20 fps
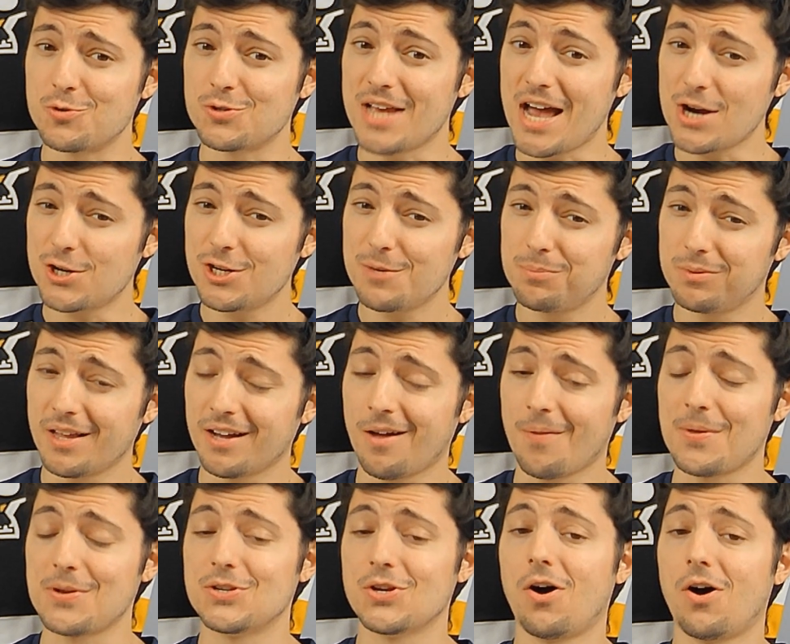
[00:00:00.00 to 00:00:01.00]
who's actually playing
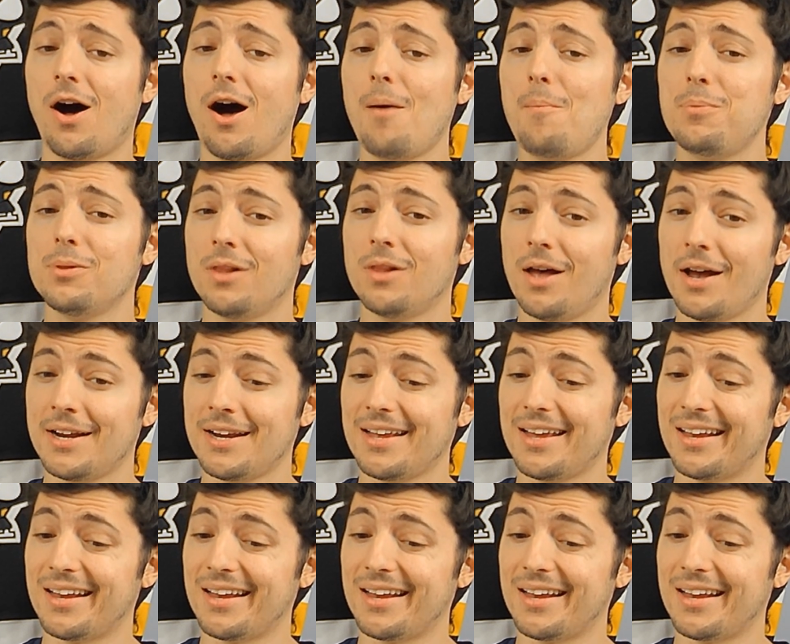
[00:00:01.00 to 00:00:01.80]
on the top line